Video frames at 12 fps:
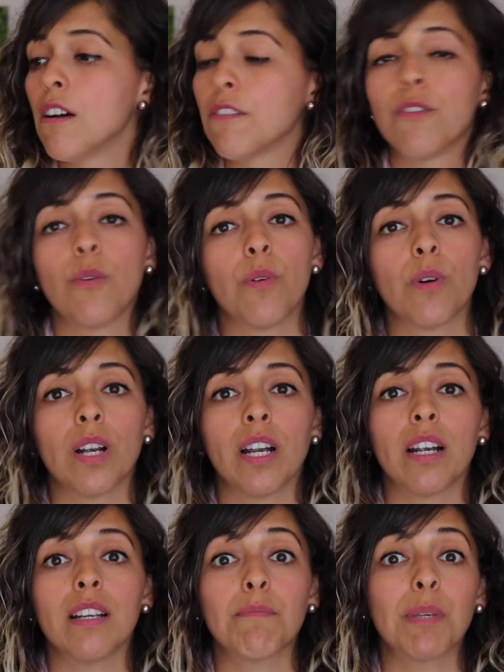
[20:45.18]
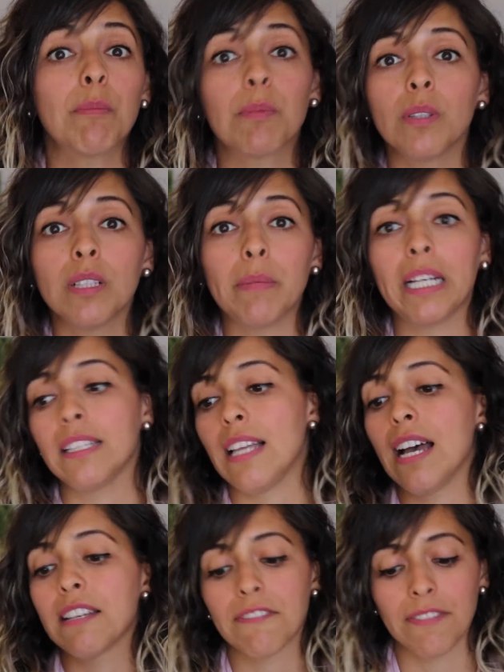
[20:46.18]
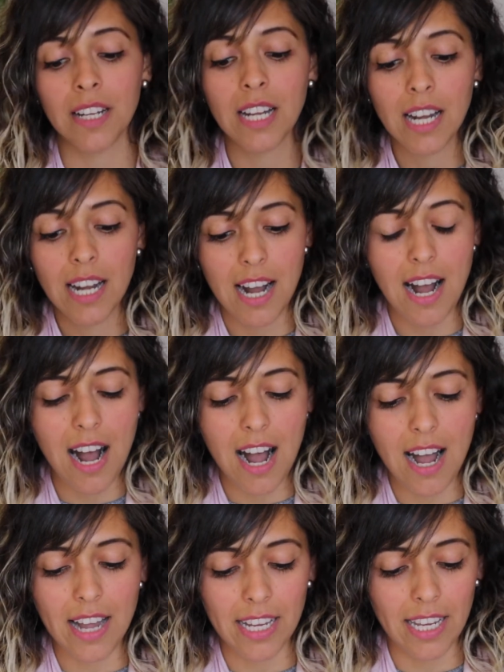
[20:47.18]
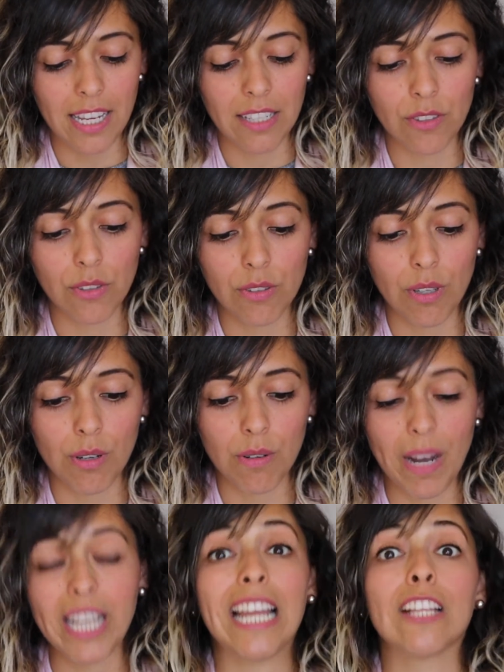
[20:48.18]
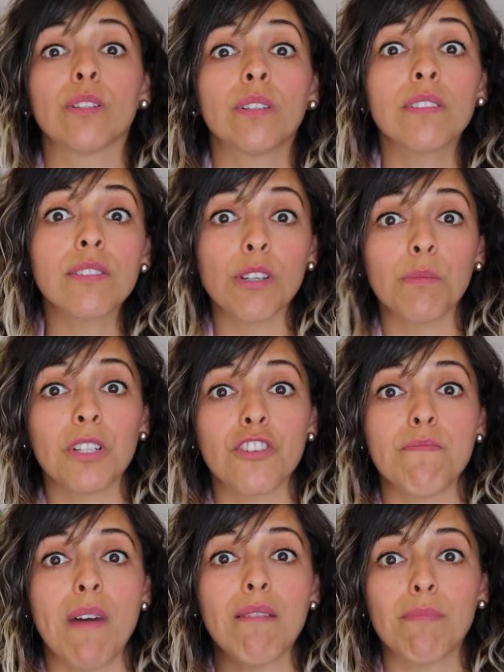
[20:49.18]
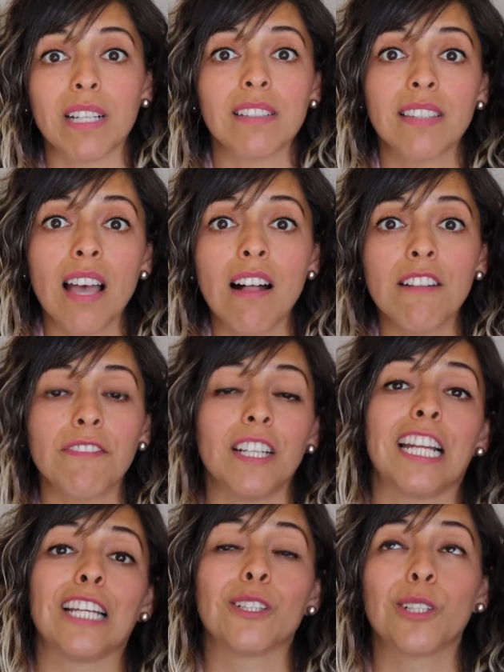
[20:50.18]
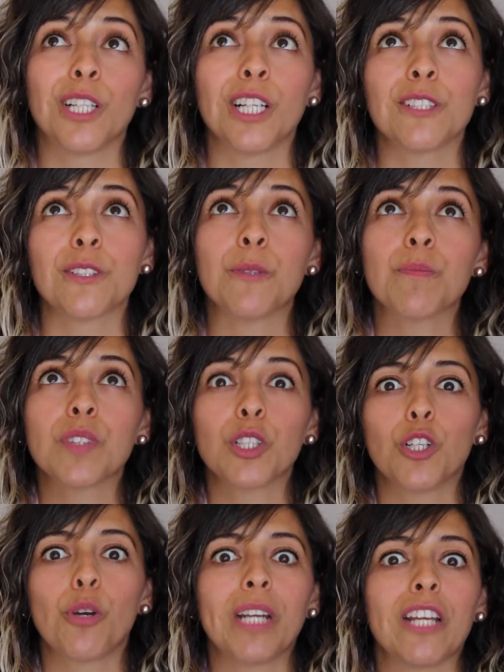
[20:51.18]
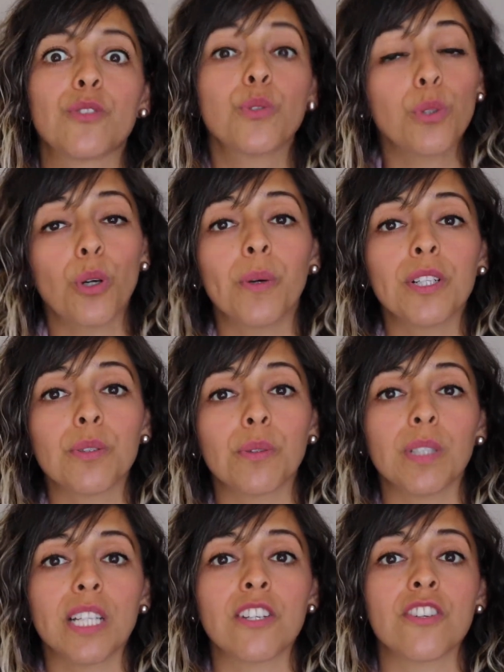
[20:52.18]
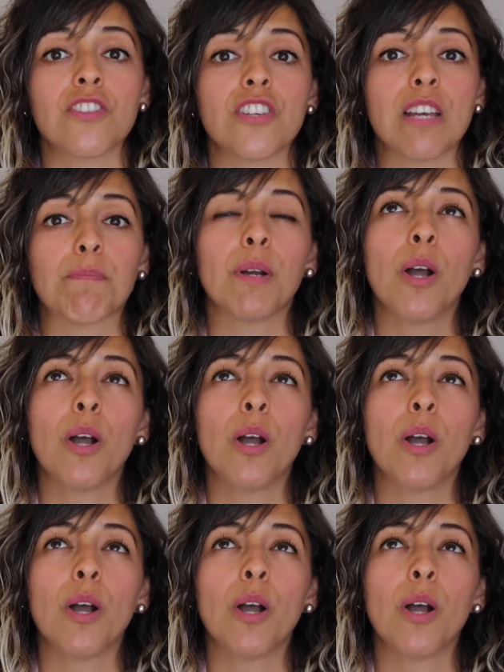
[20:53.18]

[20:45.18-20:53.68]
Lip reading: for people in my life. And I learned so much about myself, and I learned, when I do go into a relationship,